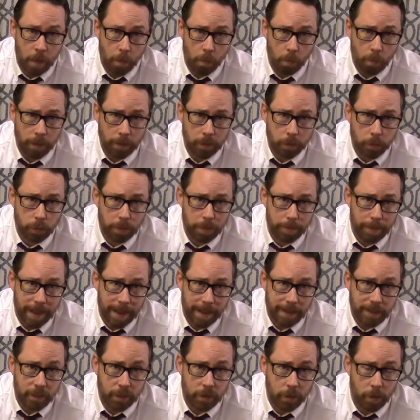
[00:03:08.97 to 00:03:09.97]
which would
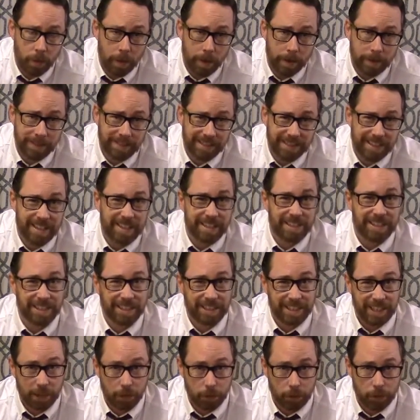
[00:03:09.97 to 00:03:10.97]
make storage
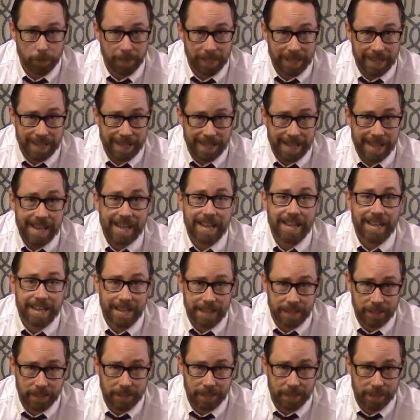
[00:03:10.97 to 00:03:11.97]
considerably
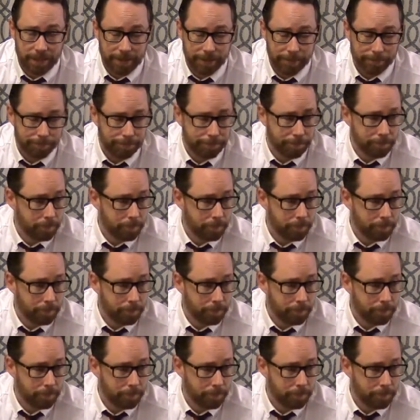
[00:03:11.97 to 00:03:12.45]
easier.